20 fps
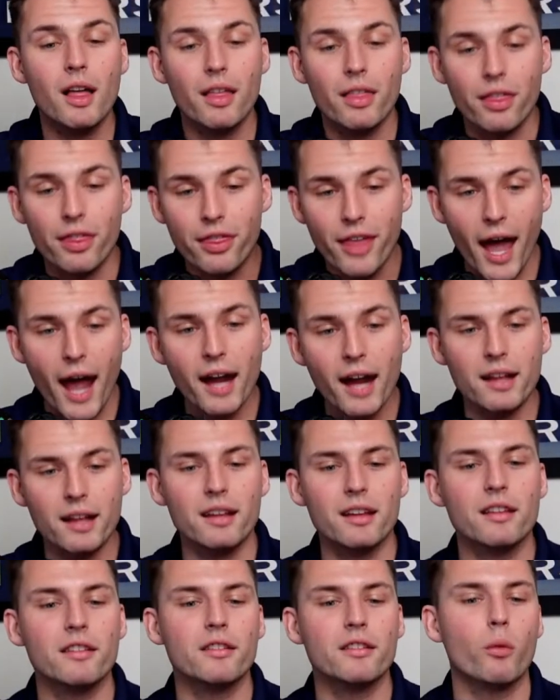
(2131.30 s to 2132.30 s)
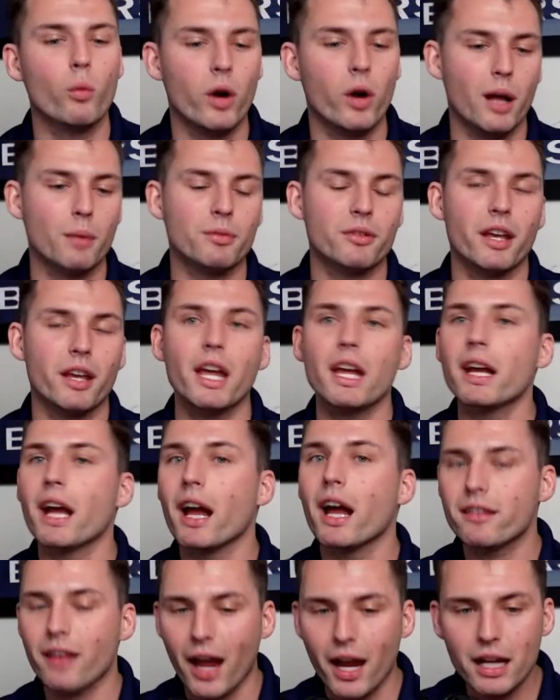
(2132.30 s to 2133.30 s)
That is what I'm saying,
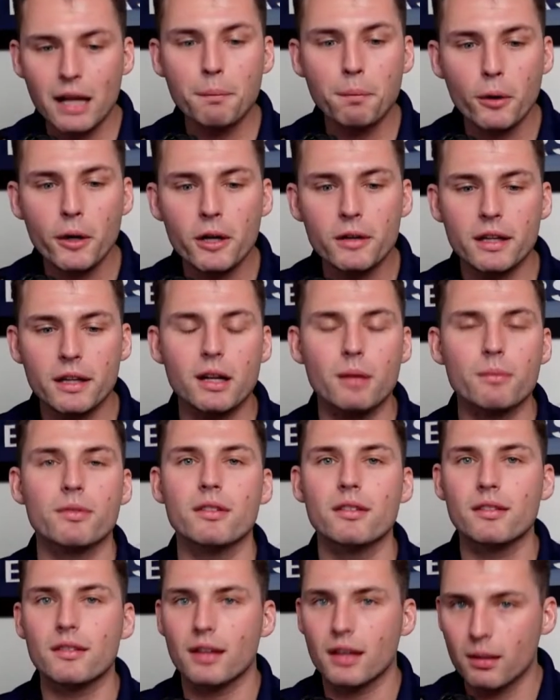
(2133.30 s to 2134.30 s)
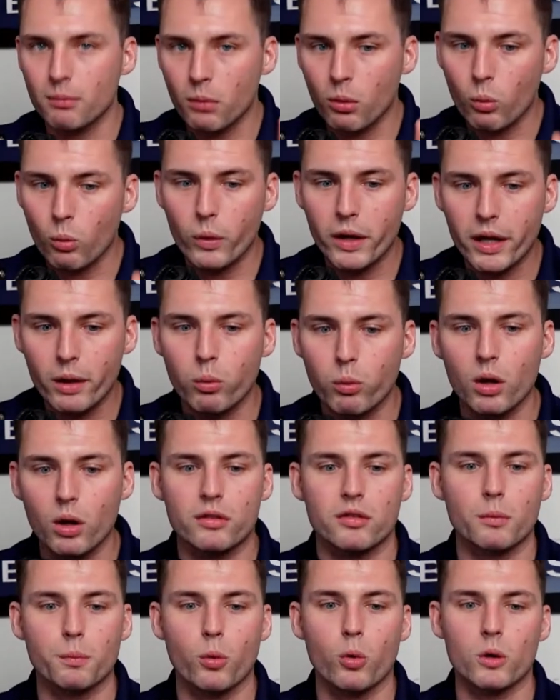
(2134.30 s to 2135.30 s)
guys. Any player that comes to this team, we will
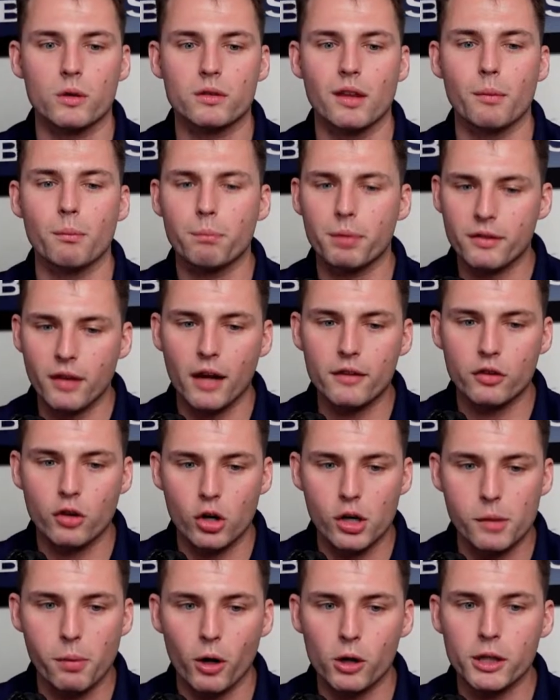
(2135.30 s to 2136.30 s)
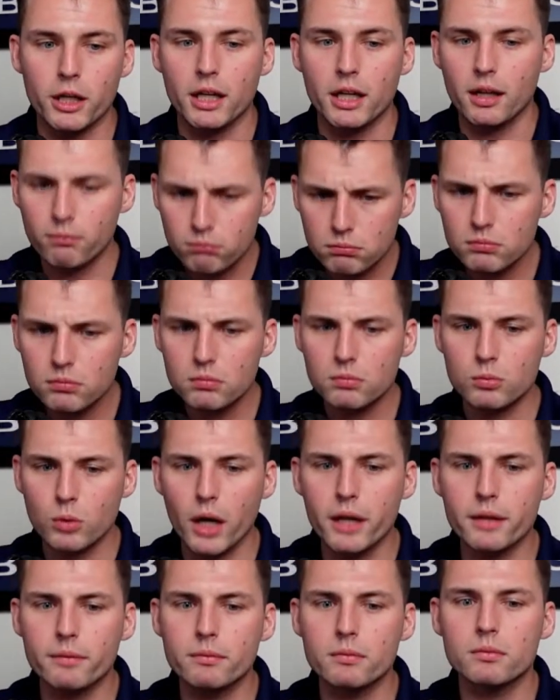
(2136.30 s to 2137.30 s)
support them, besides Cody Parkey,
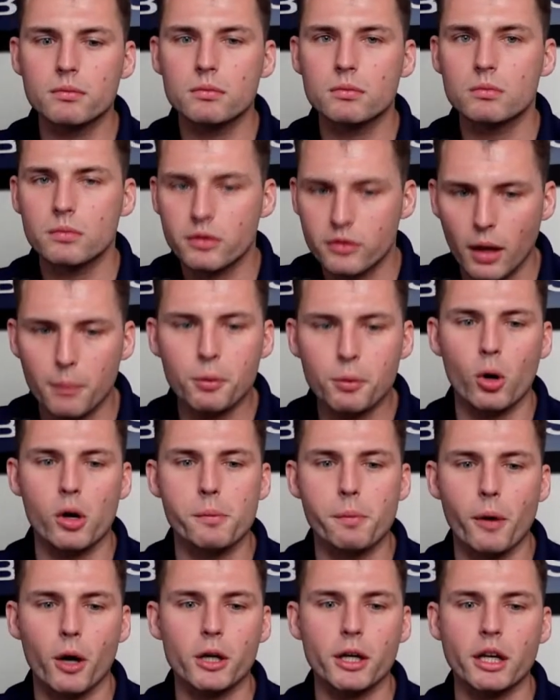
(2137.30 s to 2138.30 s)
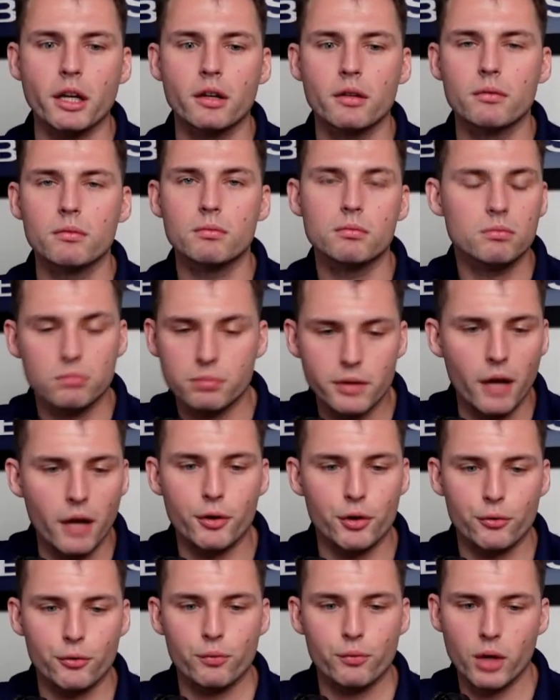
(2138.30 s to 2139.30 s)
right? Except Cody Parkey.
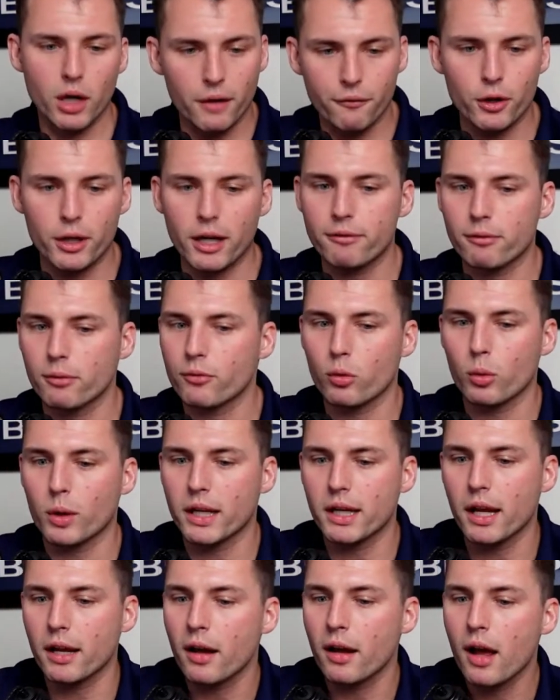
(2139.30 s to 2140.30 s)
Never going to forgive him for what he did.